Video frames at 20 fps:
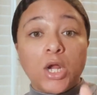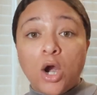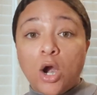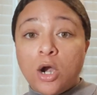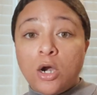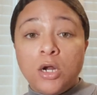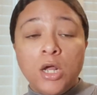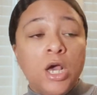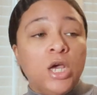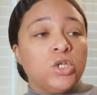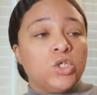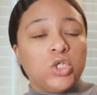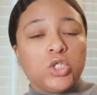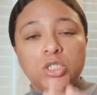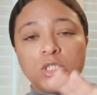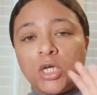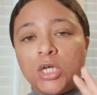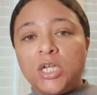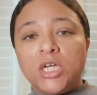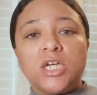her she's
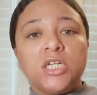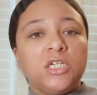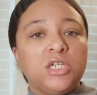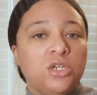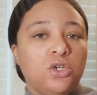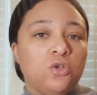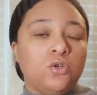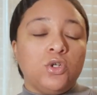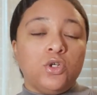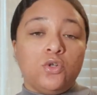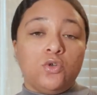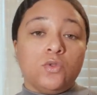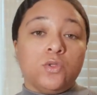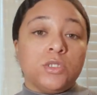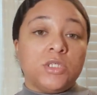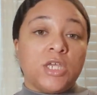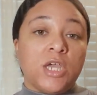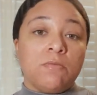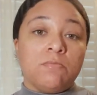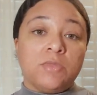gonna continue to do the
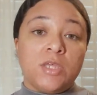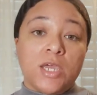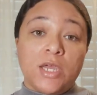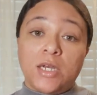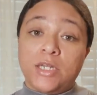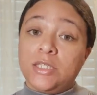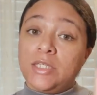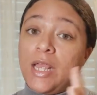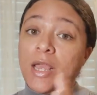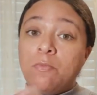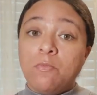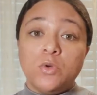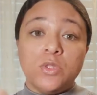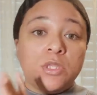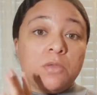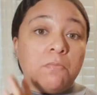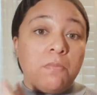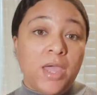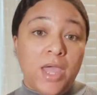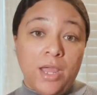same thing and the same with
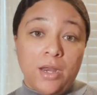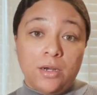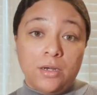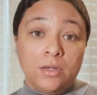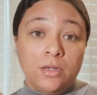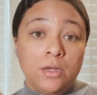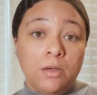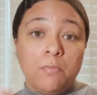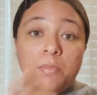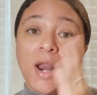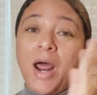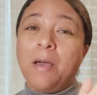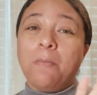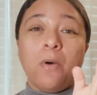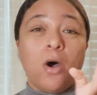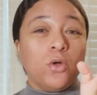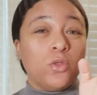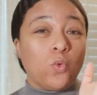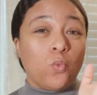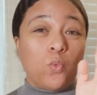the men but i'm
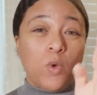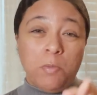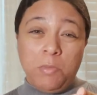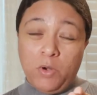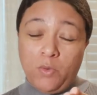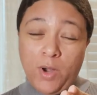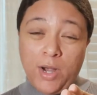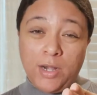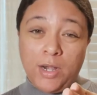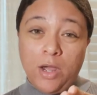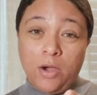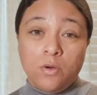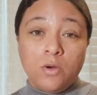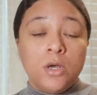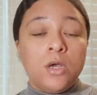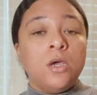on the women right now